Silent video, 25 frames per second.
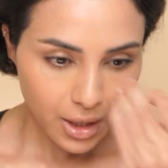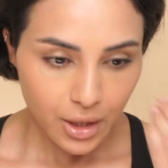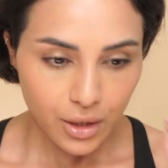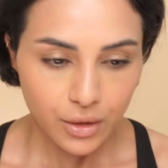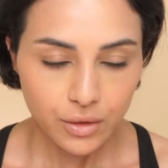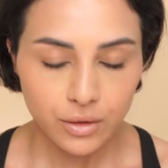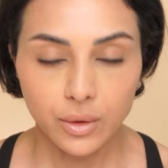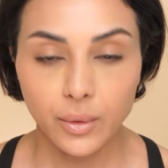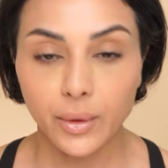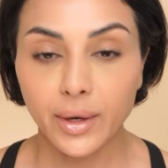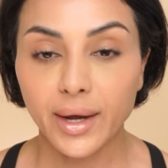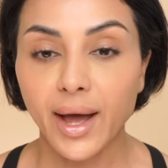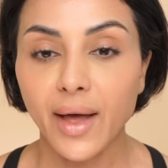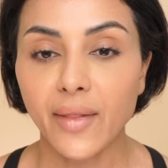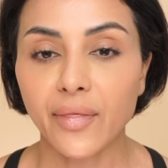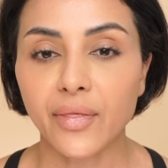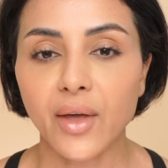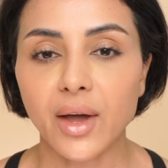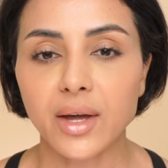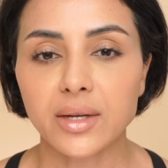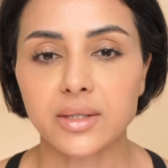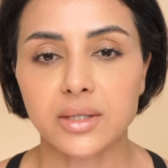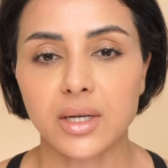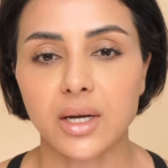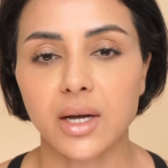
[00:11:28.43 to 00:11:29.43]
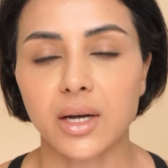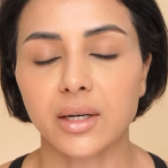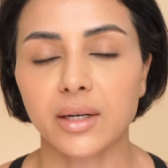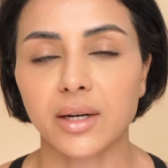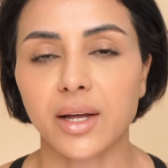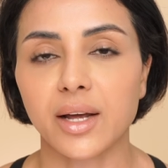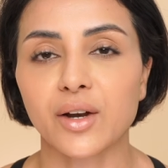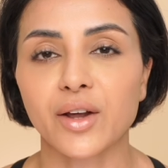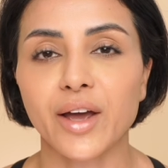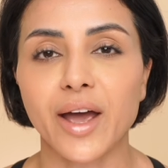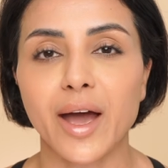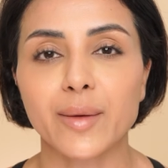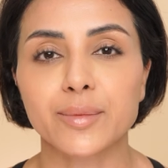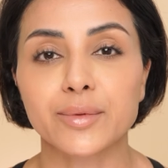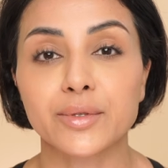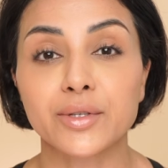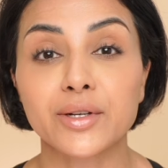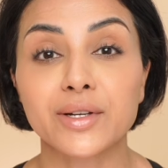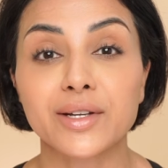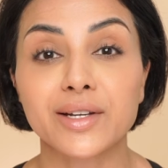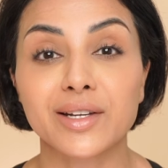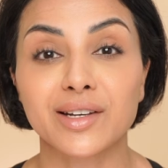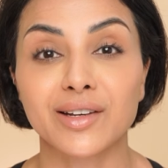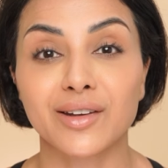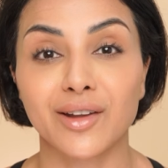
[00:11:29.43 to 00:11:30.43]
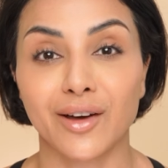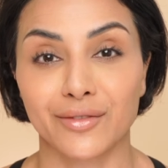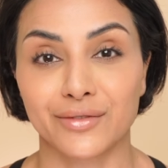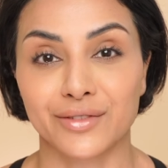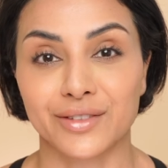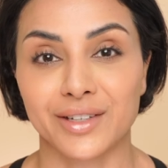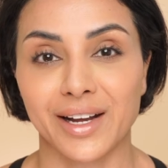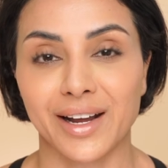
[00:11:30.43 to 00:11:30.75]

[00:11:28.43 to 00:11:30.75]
So I had that done and I absolutely loved